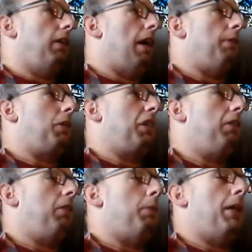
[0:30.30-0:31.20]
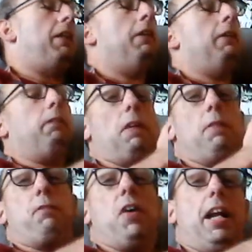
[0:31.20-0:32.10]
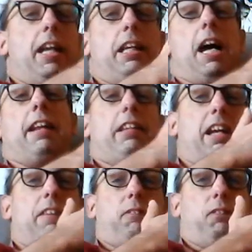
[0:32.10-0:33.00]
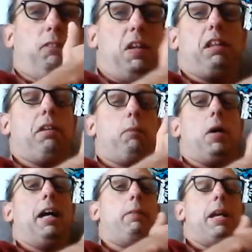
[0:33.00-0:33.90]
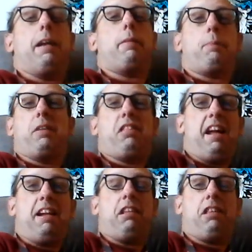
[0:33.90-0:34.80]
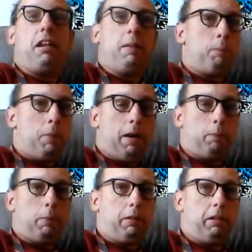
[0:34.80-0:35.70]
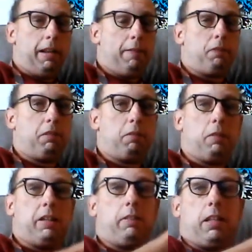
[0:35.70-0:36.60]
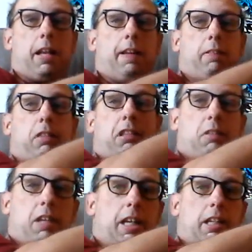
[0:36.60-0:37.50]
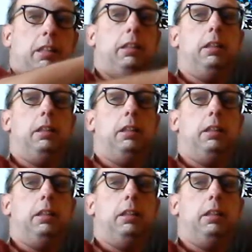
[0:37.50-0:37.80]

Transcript: obviously we made. We finally got the reason why we had the percentage in the bottom on the left hand screen.